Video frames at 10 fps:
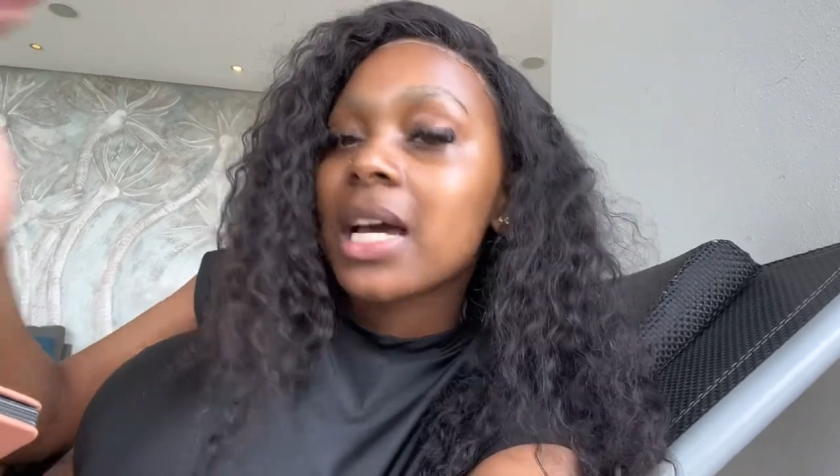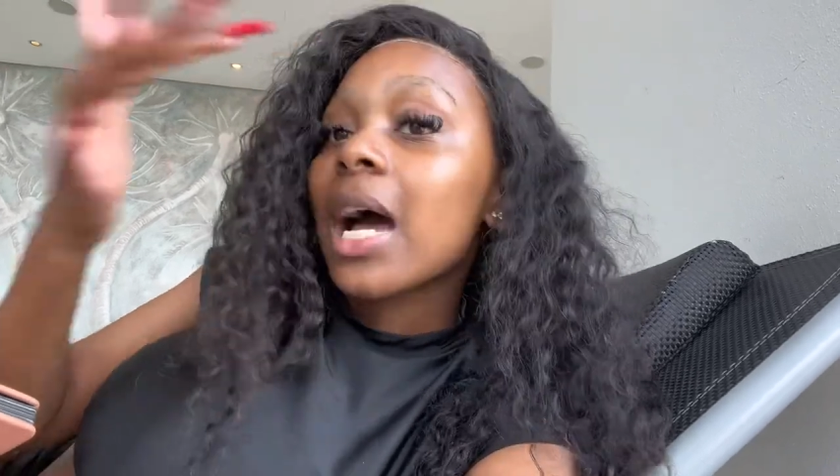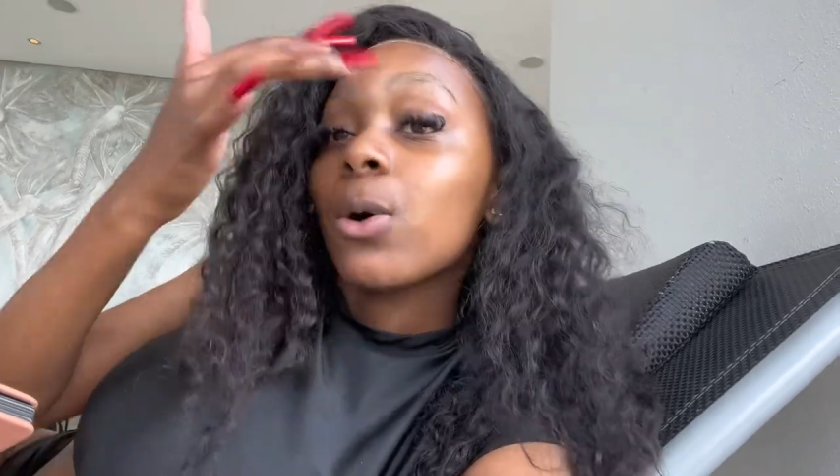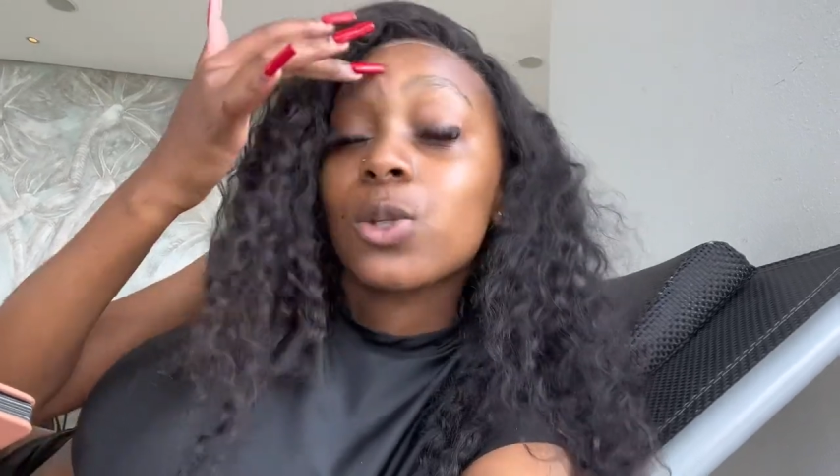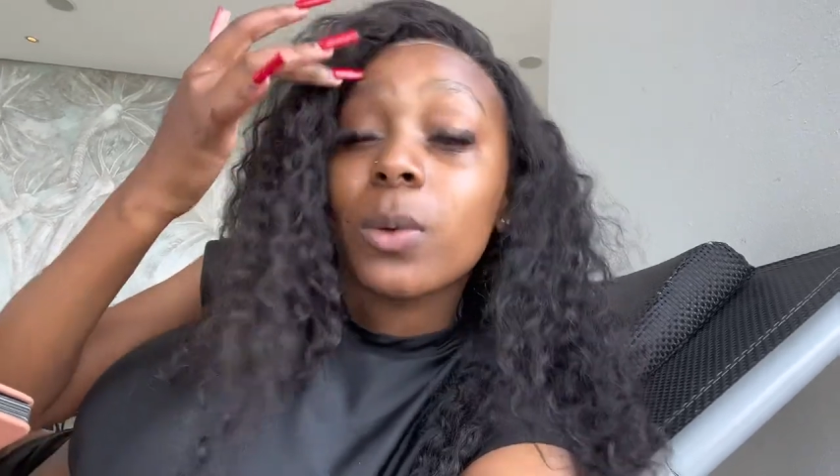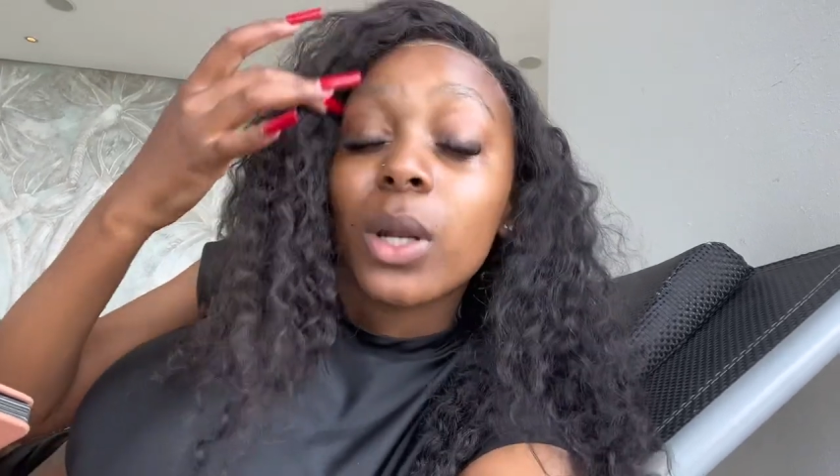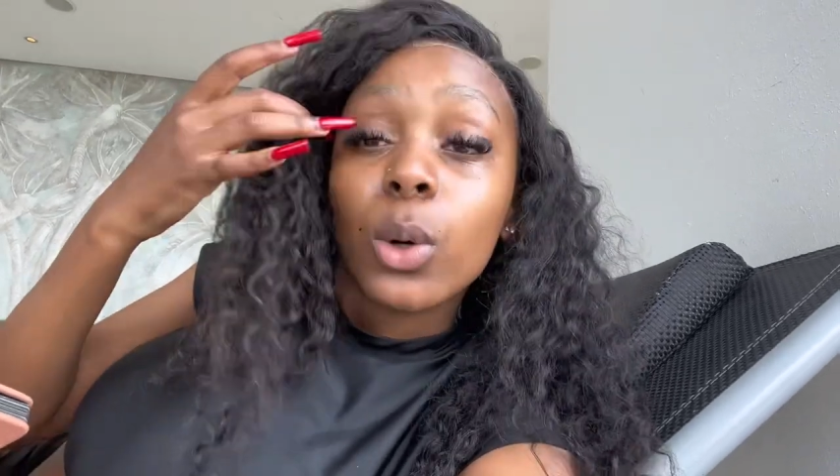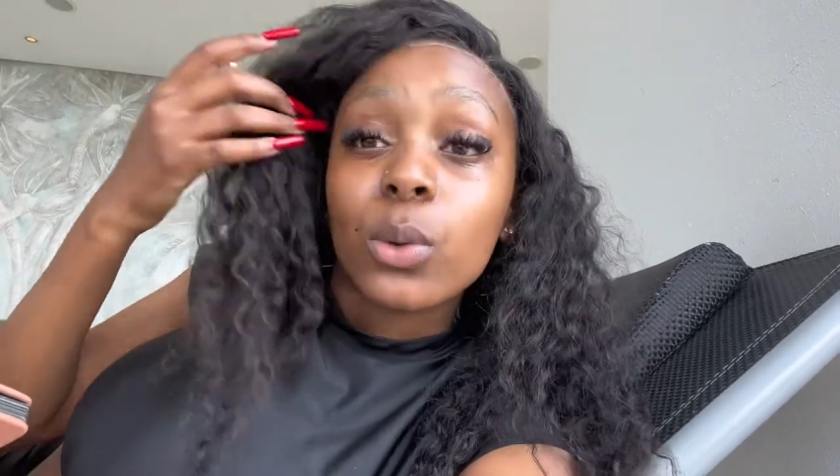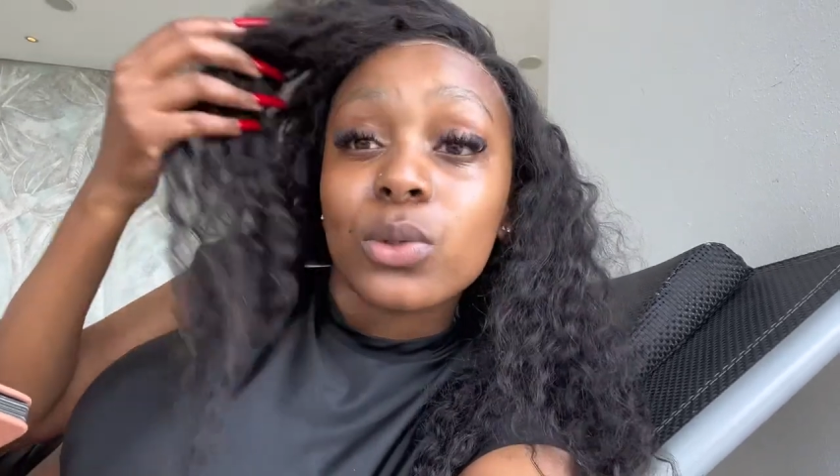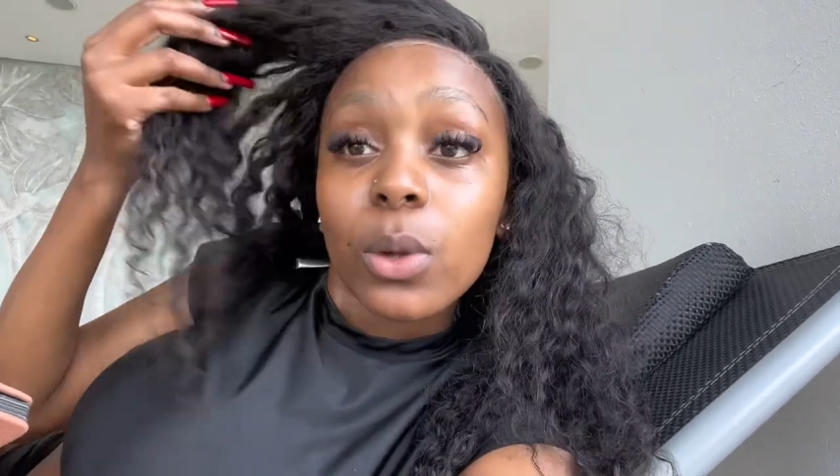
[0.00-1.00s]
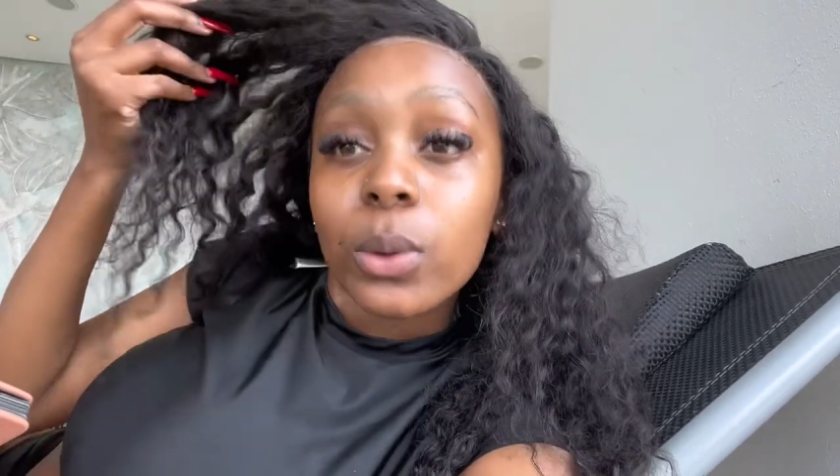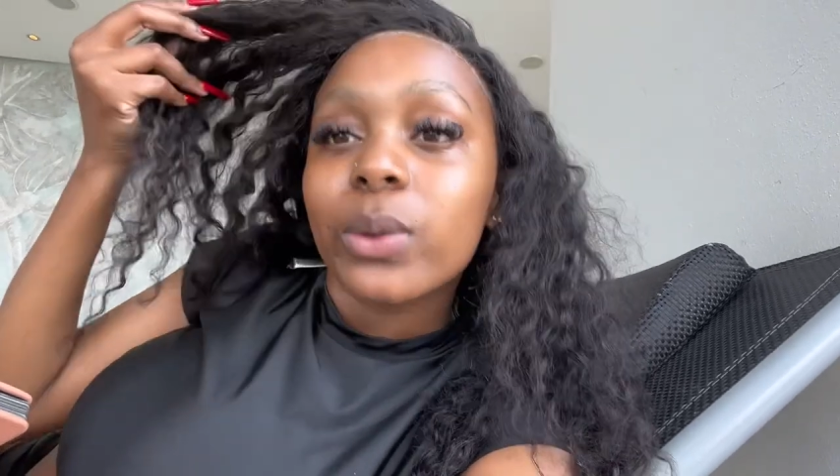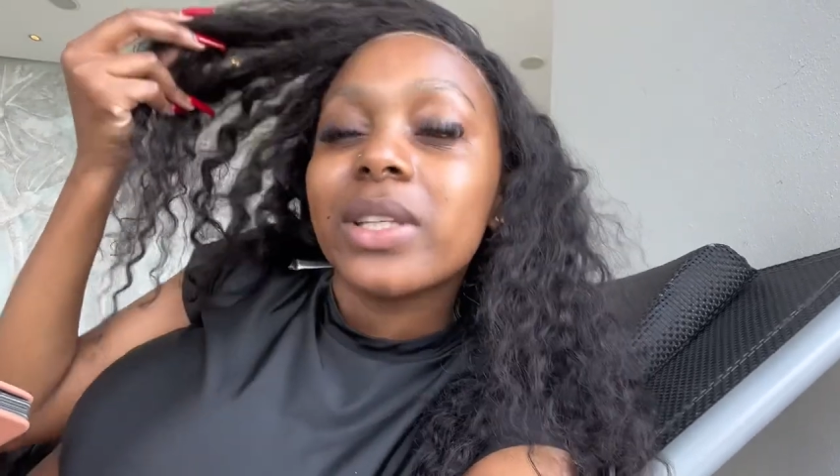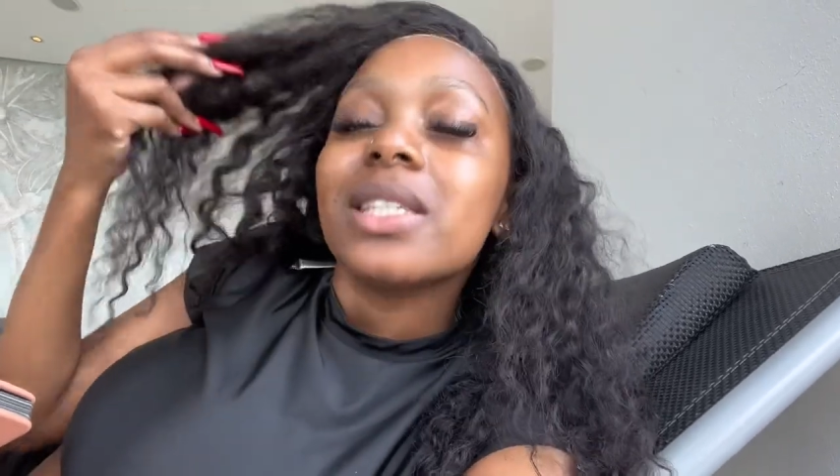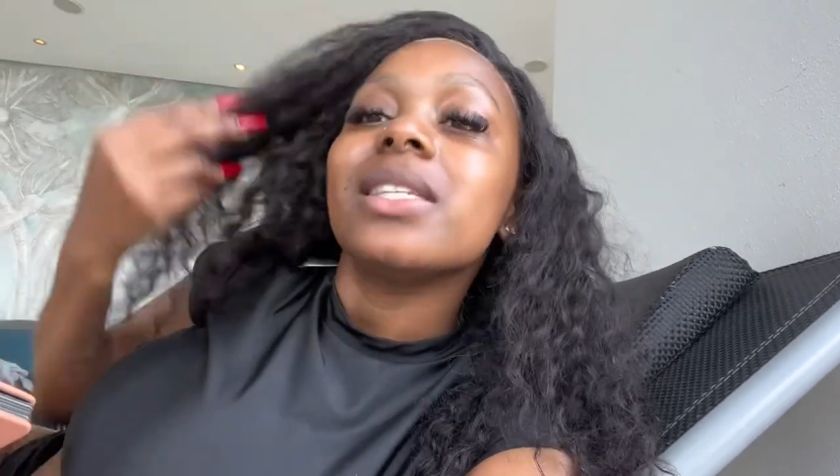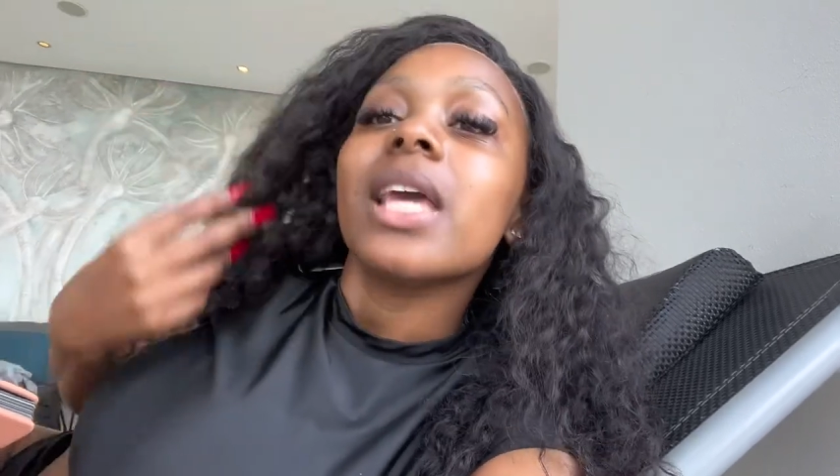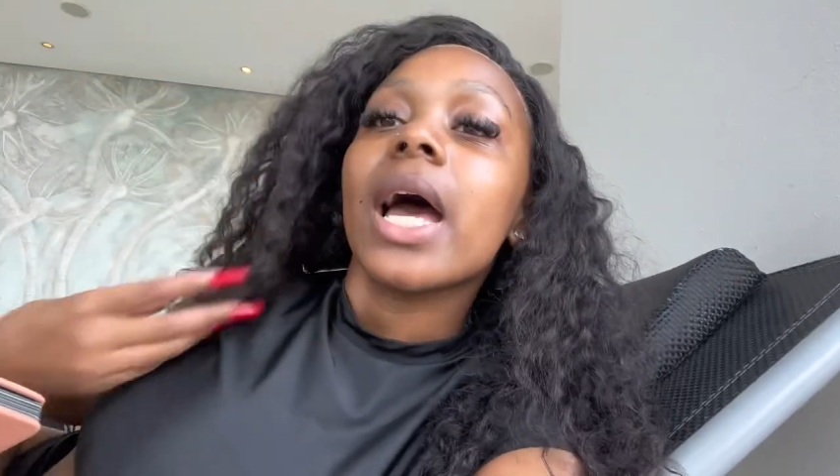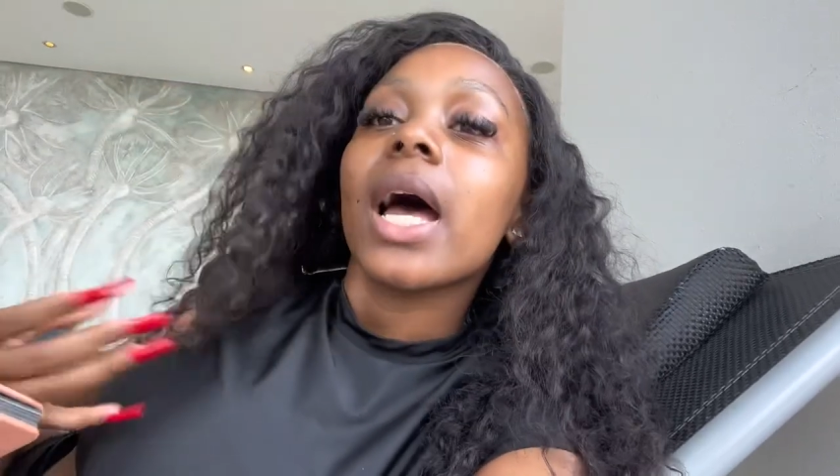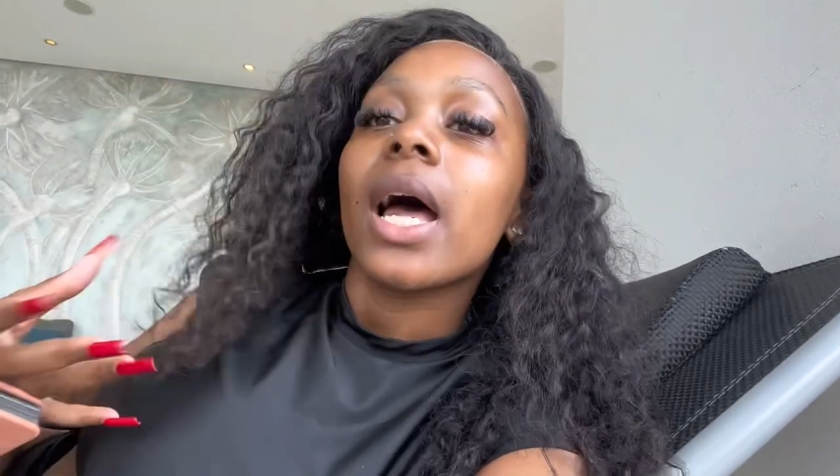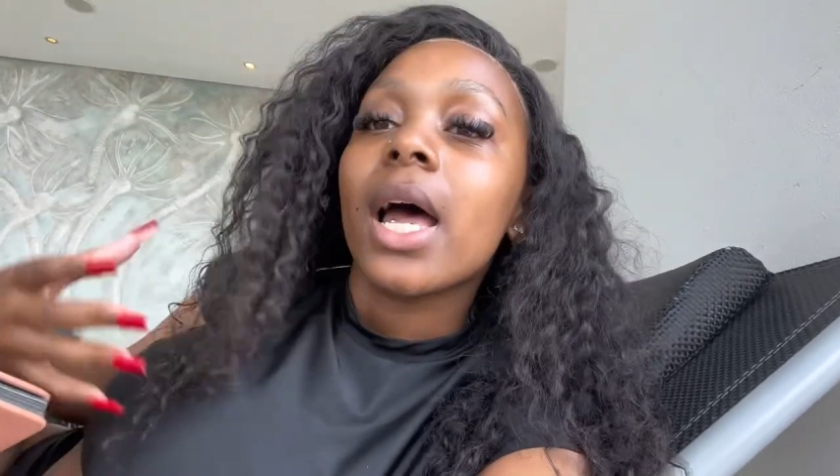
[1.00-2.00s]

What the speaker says: I also want to go solo this year.